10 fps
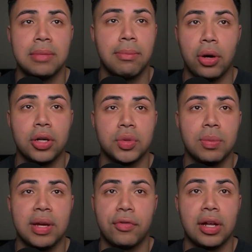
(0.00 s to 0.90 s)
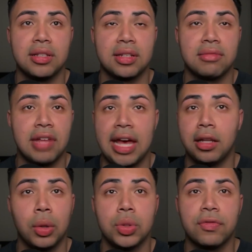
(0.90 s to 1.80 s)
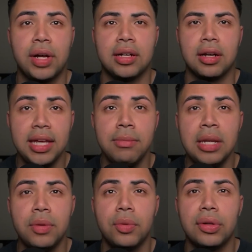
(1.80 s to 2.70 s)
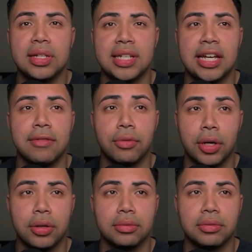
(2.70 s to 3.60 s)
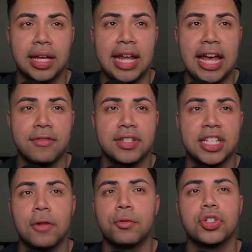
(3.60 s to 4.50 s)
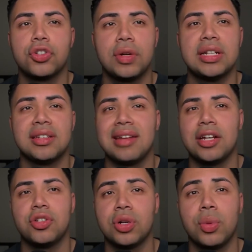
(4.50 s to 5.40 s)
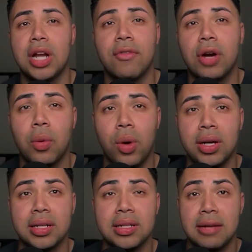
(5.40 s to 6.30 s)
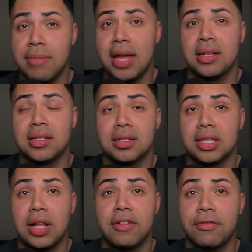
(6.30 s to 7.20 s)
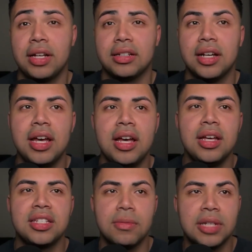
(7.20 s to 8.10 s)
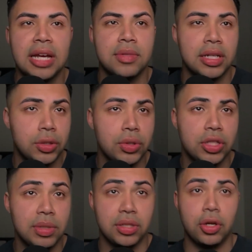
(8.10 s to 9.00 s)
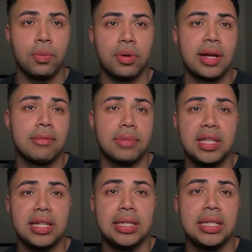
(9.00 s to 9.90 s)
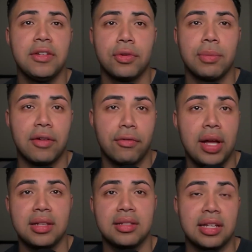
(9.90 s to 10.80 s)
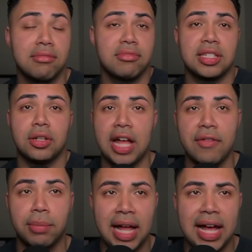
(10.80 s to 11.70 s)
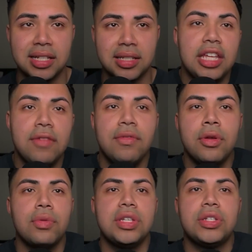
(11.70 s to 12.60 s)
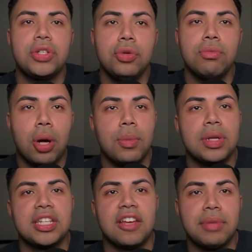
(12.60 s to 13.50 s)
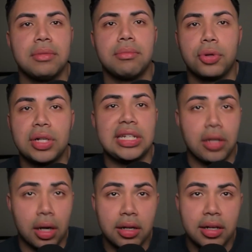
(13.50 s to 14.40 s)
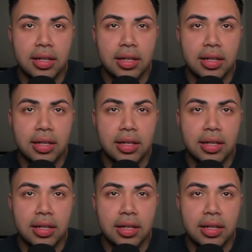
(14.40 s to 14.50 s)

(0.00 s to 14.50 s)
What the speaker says: and bars with my friends and had loads of fun. It made me realize I have grown and have self-restraint to not drink whenever I wanted and manage to still have fun. Sometimes I choose to be sober and be the DD for my friends and still have a blast. Even though these 2 moments have been pretty dark,